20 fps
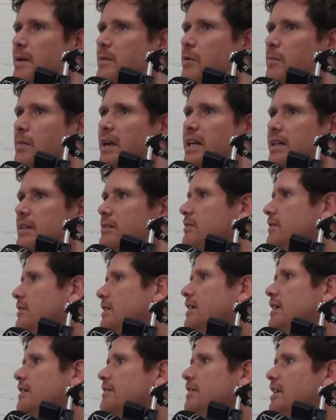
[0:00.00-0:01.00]
more money?
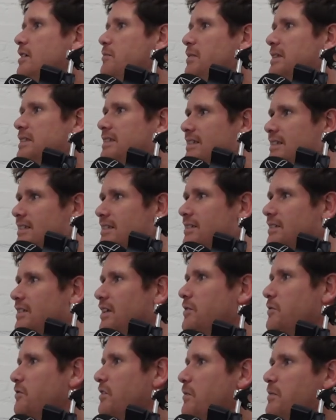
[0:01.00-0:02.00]
Like businesses don't run without money.